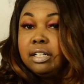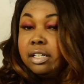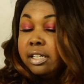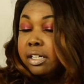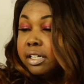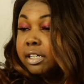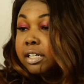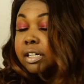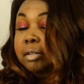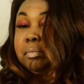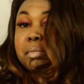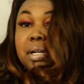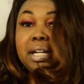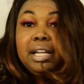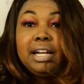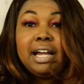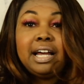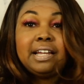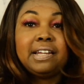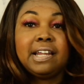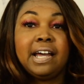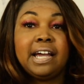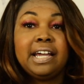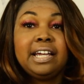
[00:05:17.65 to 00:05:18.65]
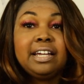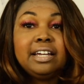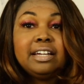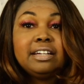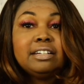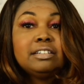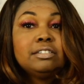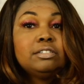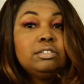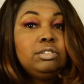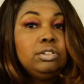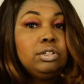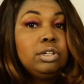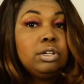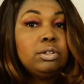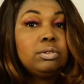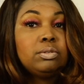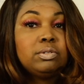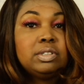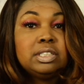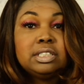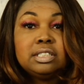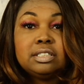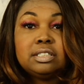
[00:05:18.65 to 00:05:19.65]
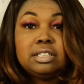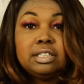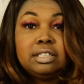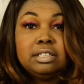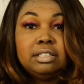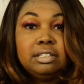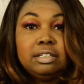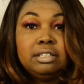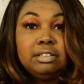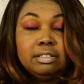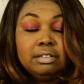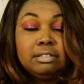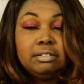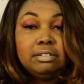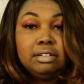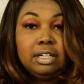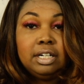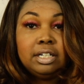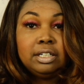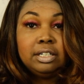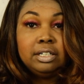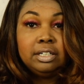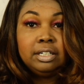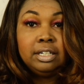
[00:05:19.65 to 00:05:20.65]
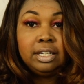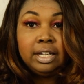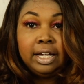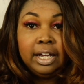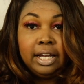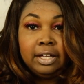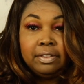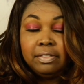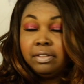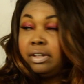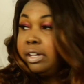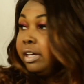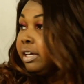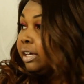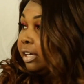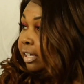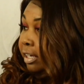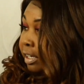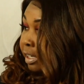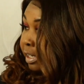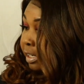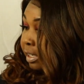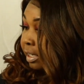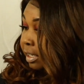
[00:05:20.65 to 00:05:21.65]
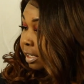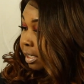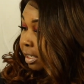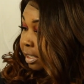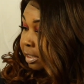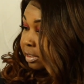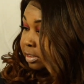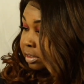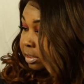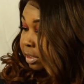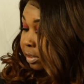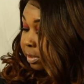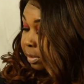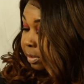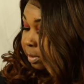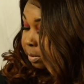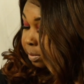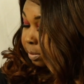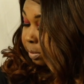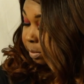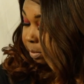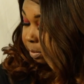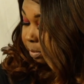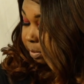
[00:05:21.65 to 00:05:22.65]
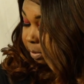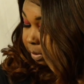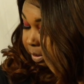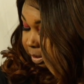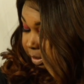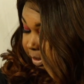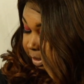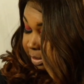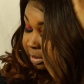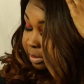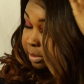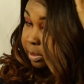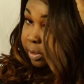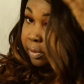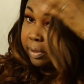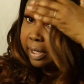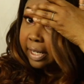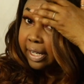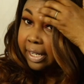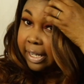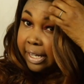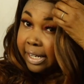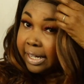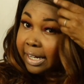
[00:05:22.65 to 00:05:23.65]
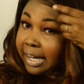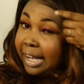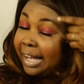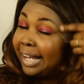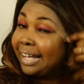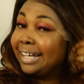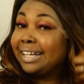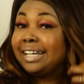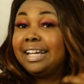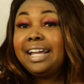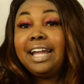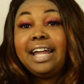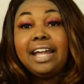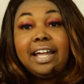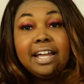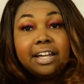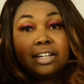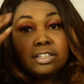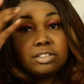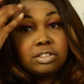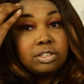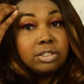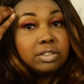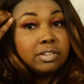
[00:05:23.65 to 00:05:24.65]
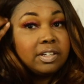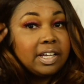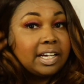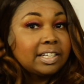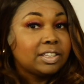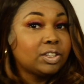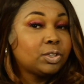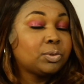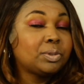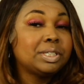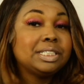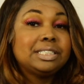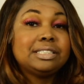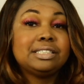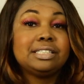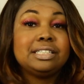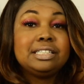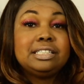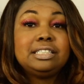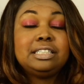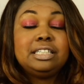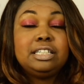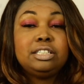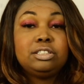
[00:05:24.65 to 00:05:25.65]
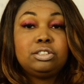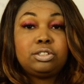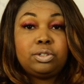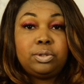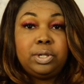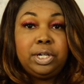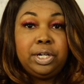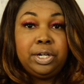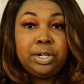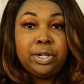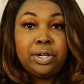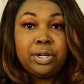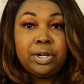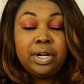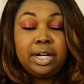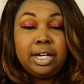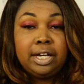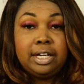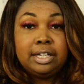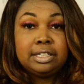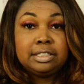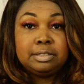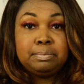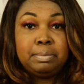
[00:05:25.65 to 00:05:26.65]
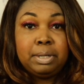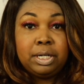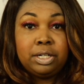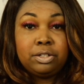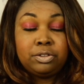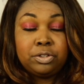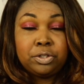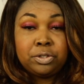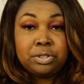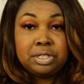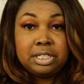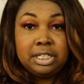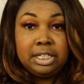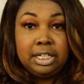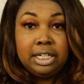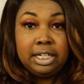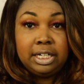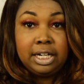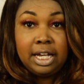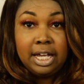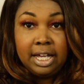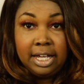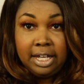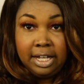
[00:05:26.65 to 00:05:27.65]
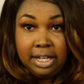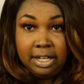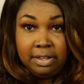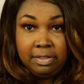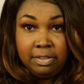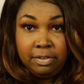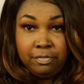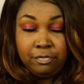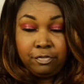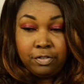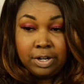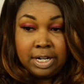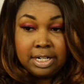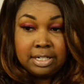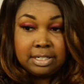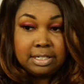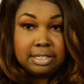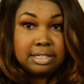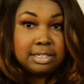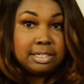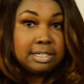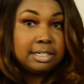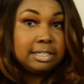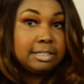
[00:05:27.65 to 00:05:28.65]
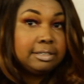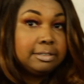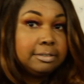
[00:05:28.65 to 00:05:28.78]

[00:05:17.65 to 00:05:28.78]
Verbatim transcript: Um, and I like, you know, this is a good, a good length. So let's go ahead and get into that three sixty. So here is Butta thirteen in the front.